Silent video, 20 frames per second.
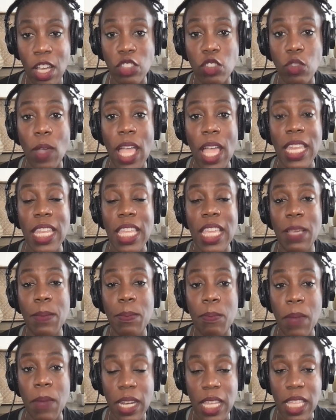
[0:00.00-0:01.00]
So any
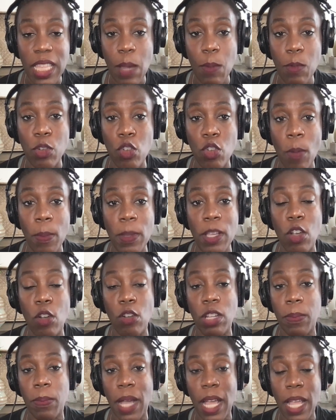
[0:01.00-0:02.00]
money that would normally go
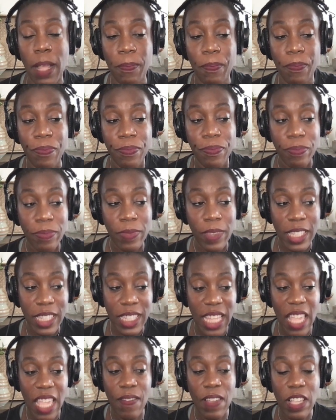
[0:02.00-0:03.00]
to my
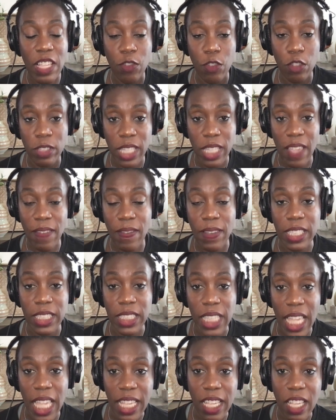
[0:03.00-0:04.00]
savings for savings
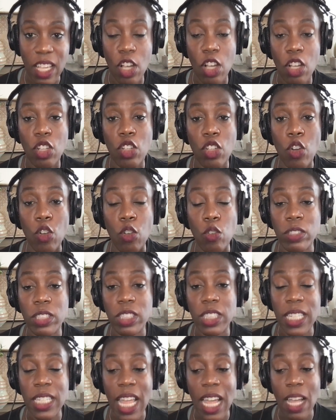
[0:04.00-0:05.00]
sake goes
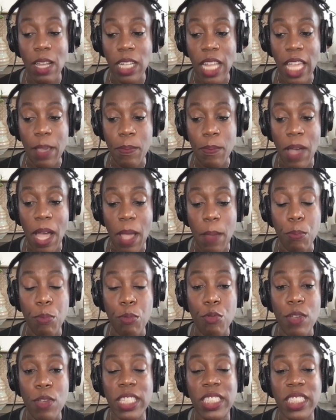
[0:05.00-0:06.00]
to now like my
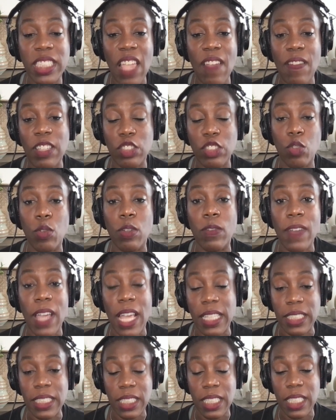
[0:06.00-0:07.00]
pre-savings to
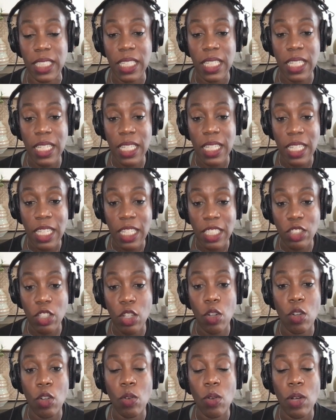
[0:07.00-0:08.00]
invest.
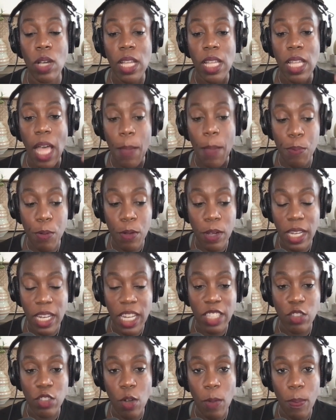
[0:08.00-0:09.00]
So I put it
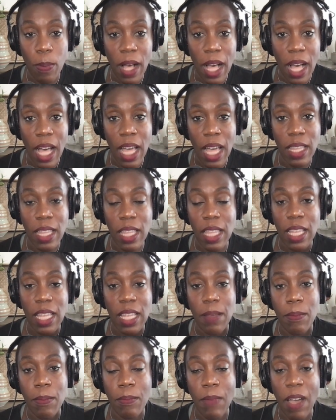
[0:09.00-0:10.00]
into a pot.
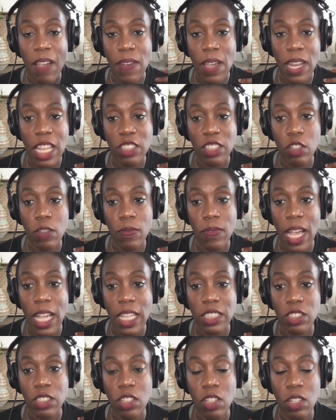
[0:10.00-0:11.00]
My financial
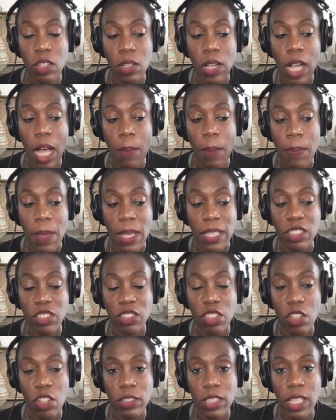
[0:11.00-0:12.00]
advisor, I'll message
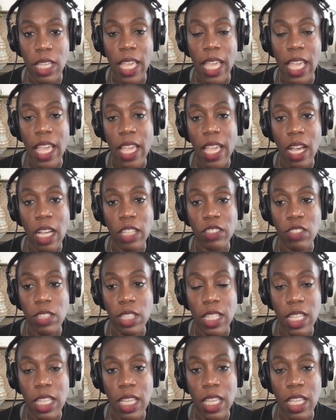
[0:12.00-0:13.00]
her and say, hey,
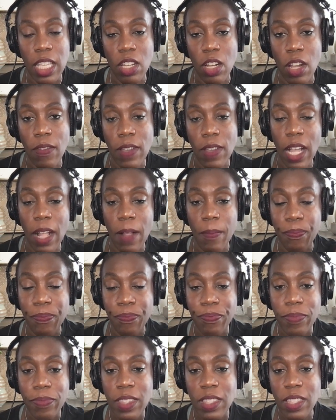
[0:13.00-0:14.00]
Anjali, I've got
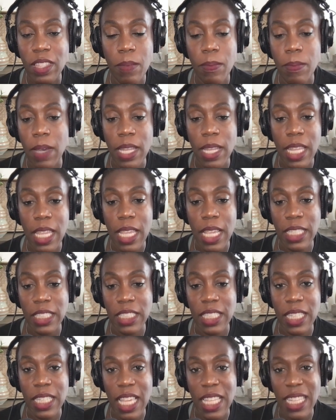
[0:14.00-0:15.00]
some money
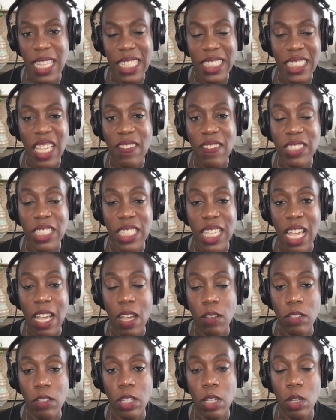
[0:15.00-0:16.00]
in that savings
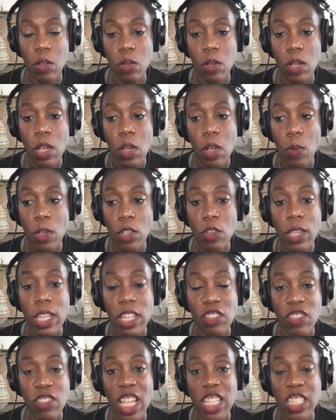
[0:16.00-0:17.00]
account. When you get
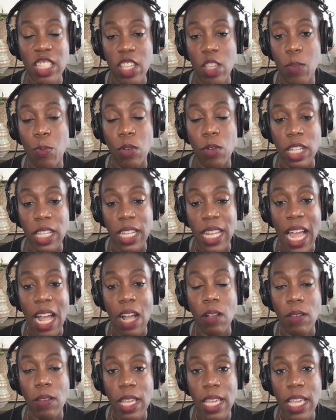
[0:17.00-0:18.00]
a chance, can you pull it
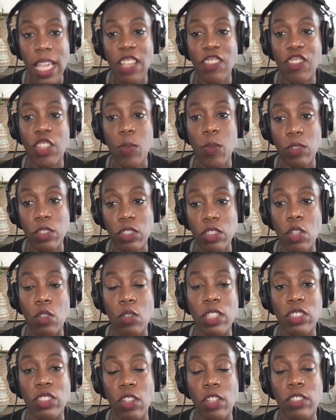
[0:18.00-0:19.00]
out? And she will
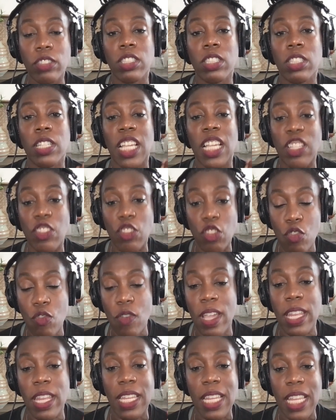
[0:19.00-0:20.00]
slowly start to
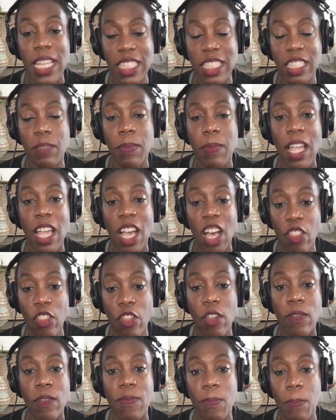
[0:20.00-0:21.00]
integrate it into my
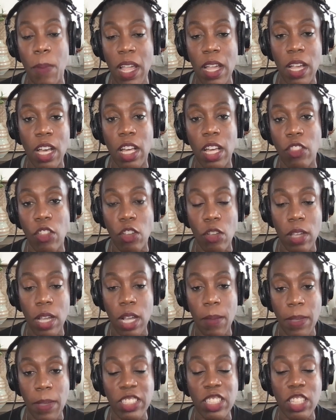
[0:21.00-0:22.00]
other
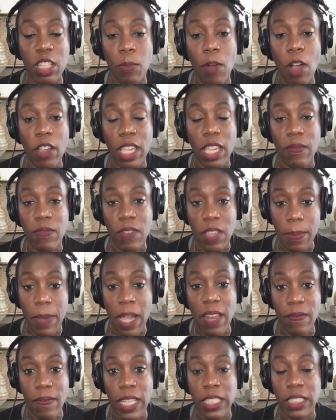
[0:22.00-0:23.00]
into the market via my
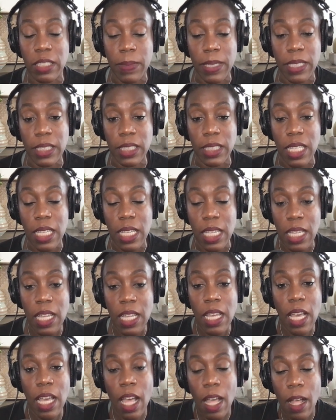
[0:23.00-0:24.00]
investments.
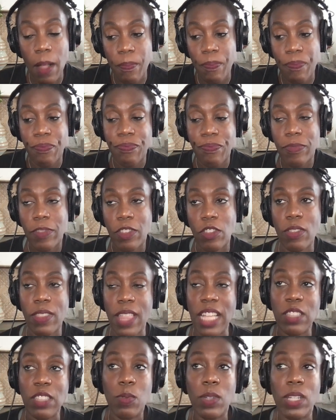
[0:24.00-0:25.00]
So
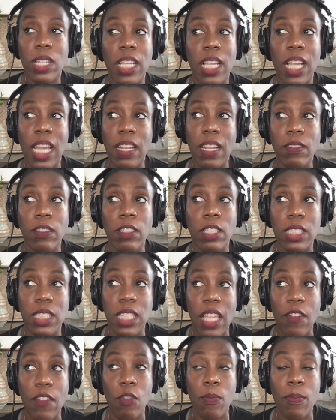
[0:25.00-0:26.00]
that's what it kind of looks
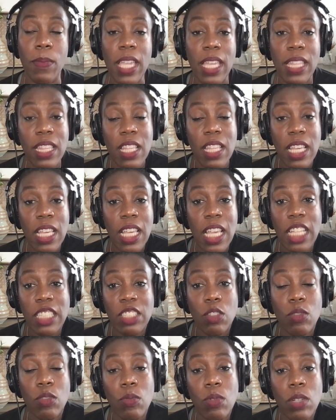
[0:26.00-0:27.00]
like for me. And
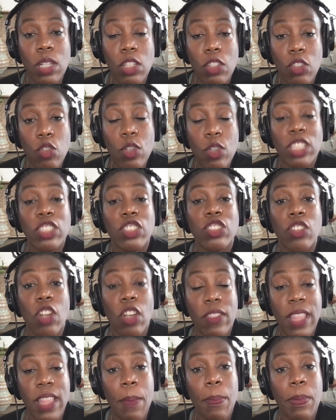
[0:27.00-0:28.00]
so you can
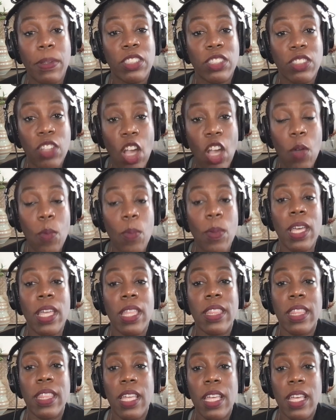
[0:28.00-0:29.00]
start that, but start
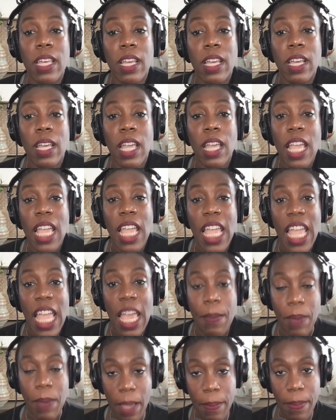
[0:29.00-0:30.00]
with,
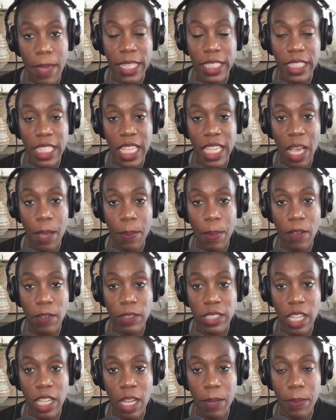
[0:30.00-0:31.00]
am I maxing out my
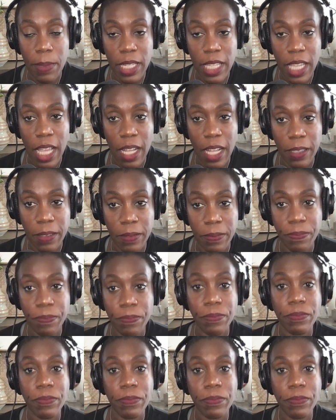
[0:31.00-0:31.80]
retirement account?